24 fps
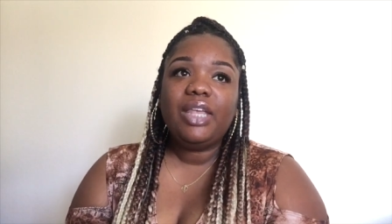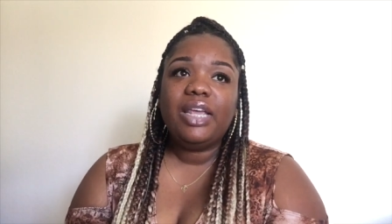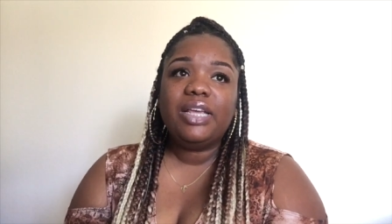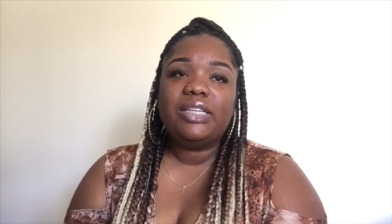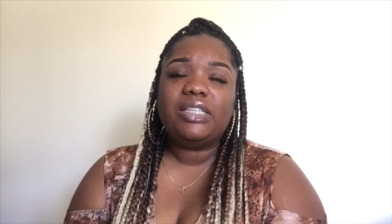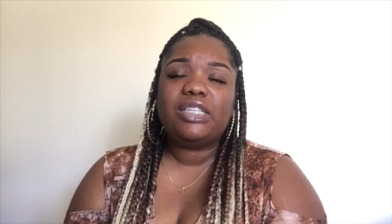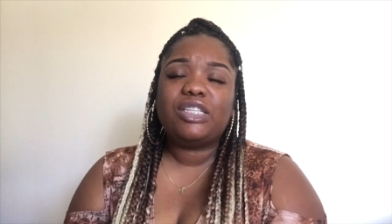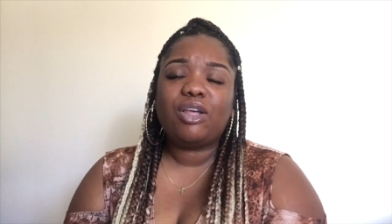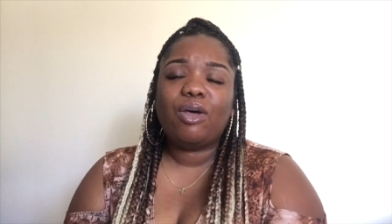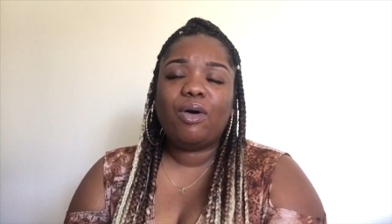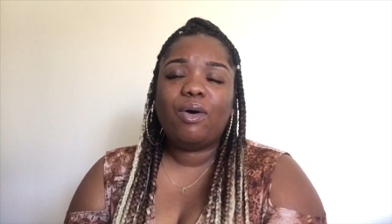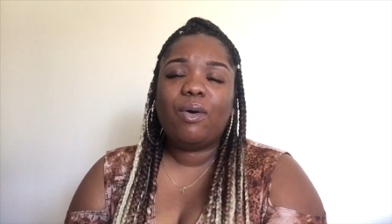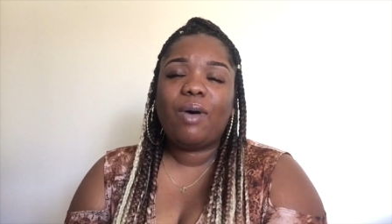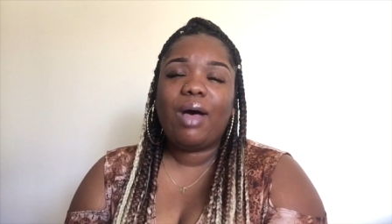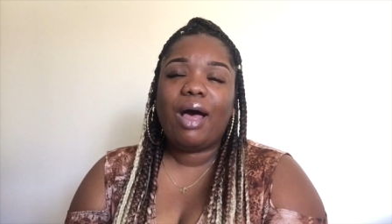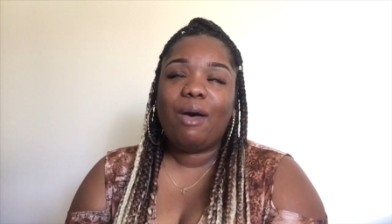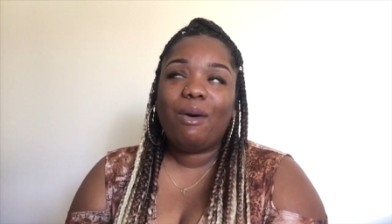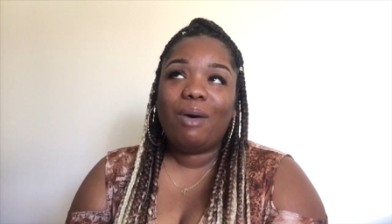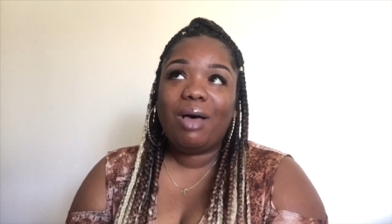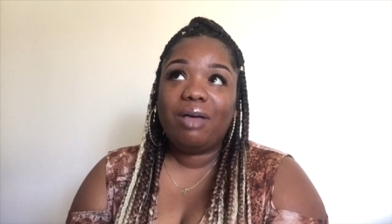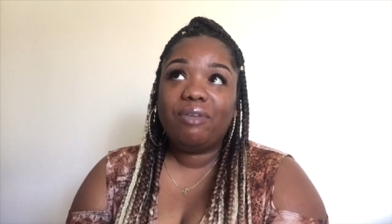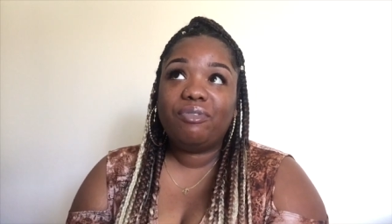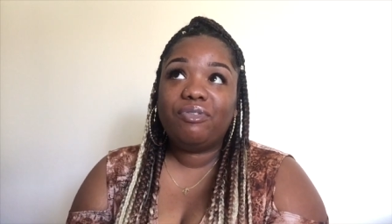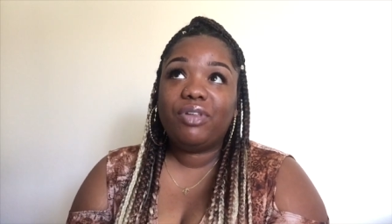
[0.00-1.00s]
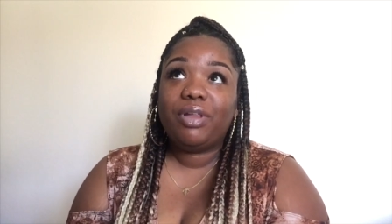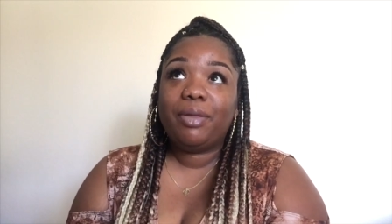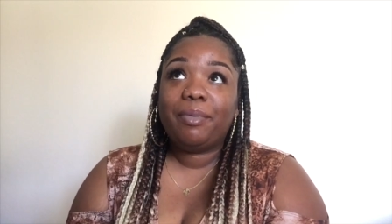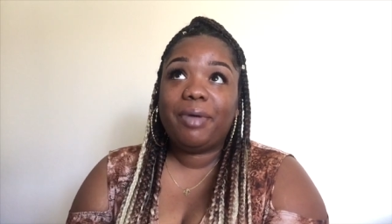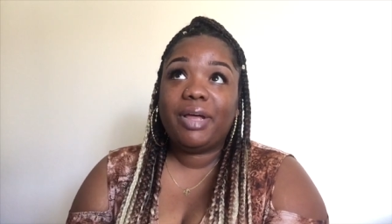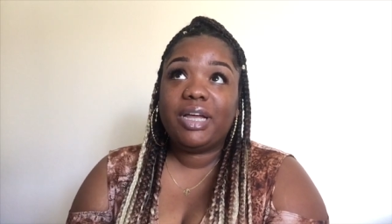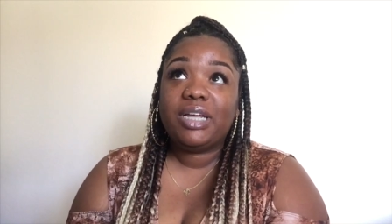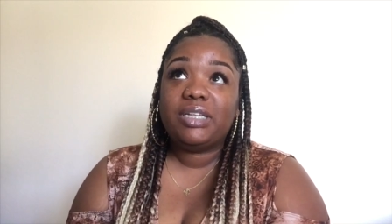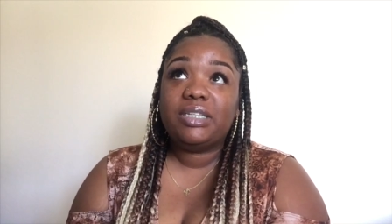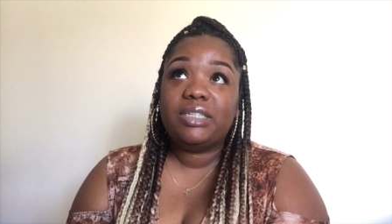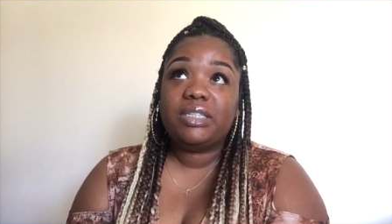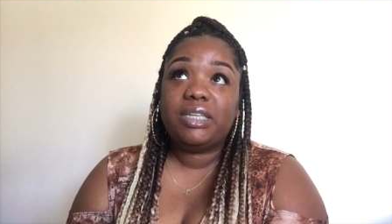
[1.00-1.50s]
So how I feel
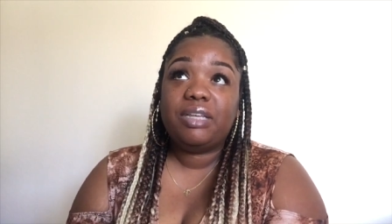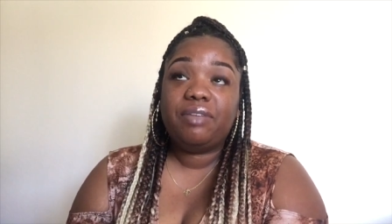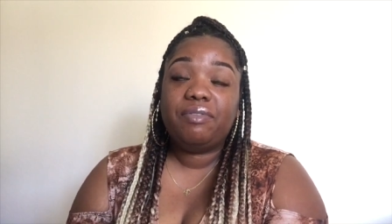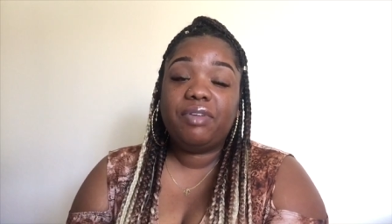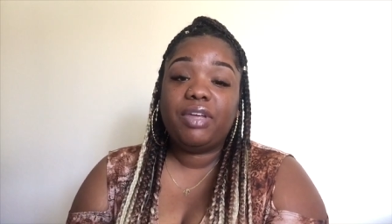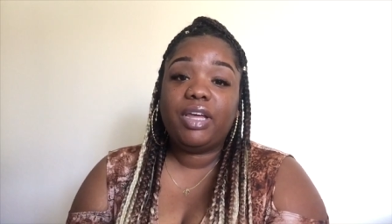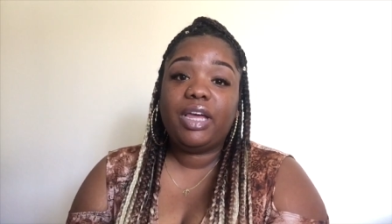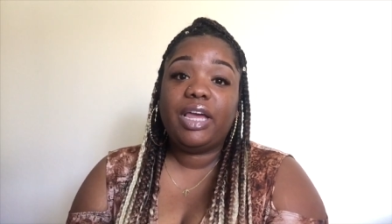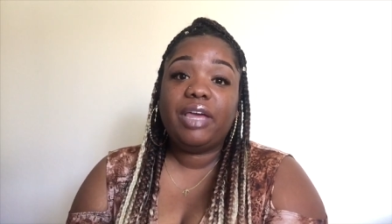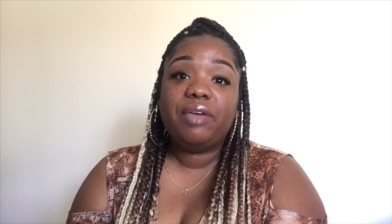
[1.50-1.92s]
about conceiving.